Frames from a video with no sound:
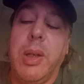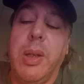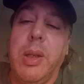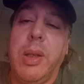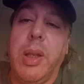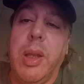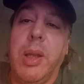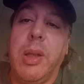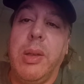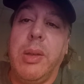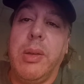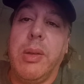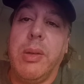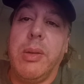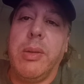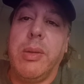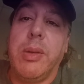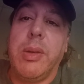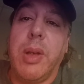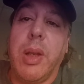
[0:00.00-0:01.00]
again,
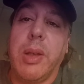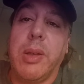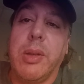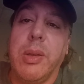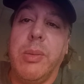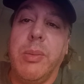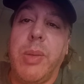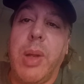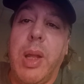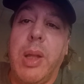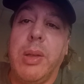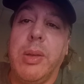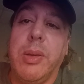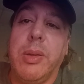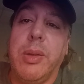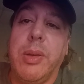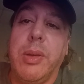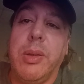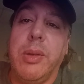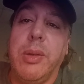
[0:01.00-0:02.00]
there's checks and
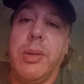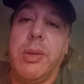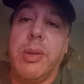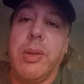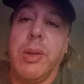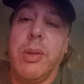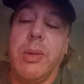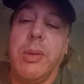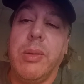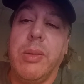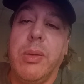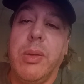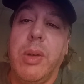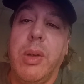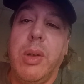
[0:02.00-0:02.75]
balances, so